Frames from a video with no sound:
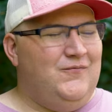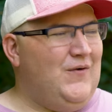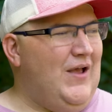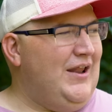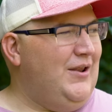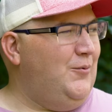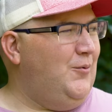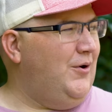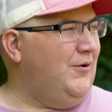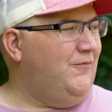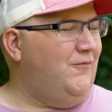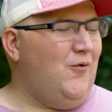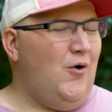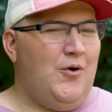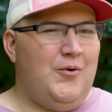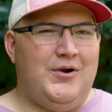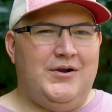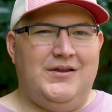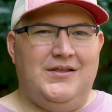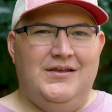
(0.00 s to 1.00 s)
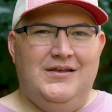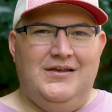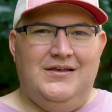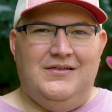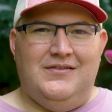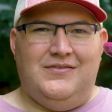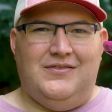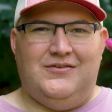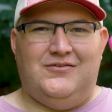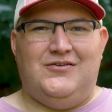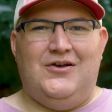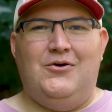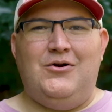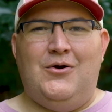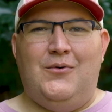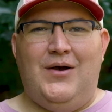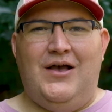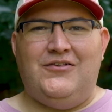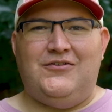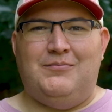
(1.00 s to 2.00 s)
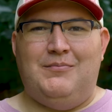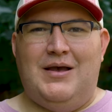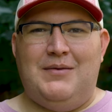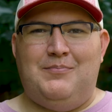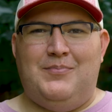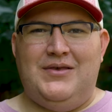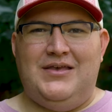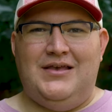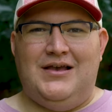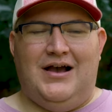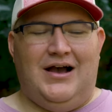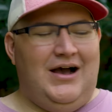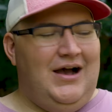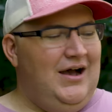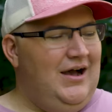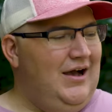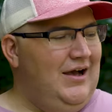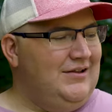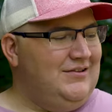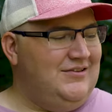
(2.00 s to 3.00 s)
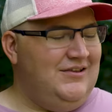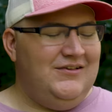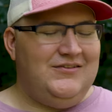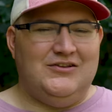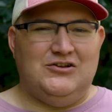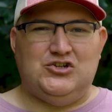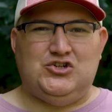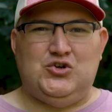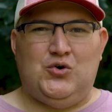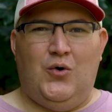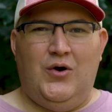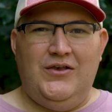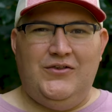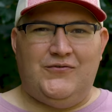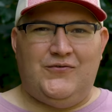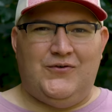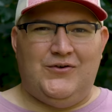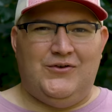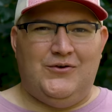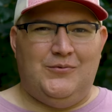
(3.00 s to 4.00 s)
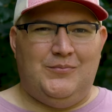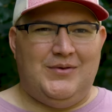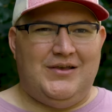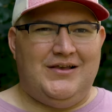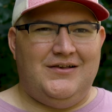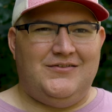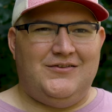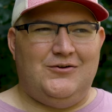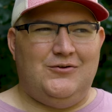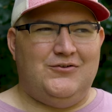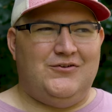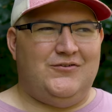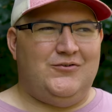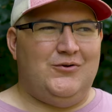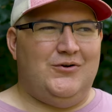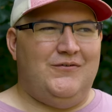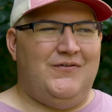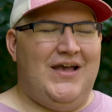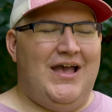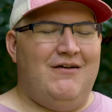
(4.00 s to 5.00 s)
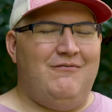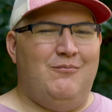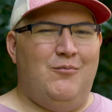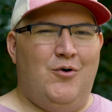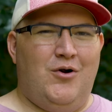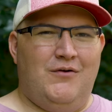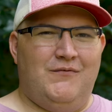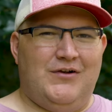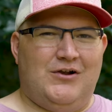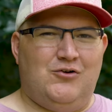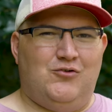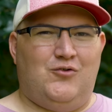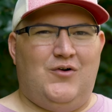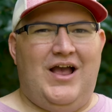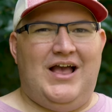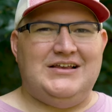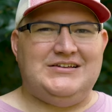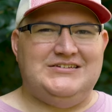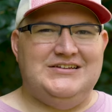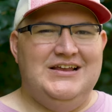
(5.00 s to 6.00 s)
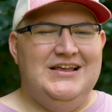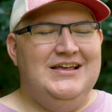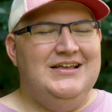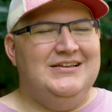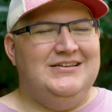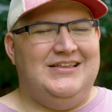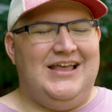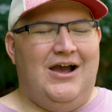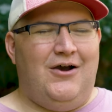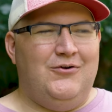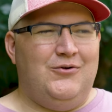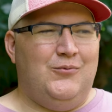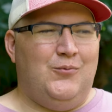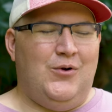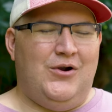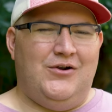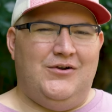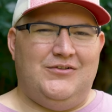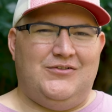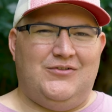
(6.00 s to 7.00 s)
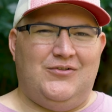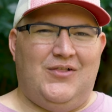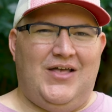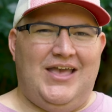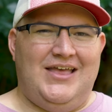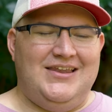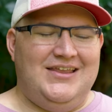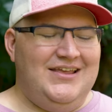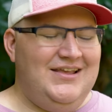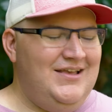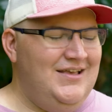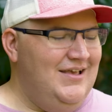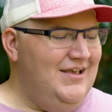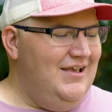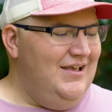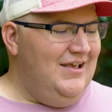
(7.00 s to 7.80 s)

anywhere forward. The Zone OS might be a decent choice for you because it'll just sort of have more of a crash down to where it's landing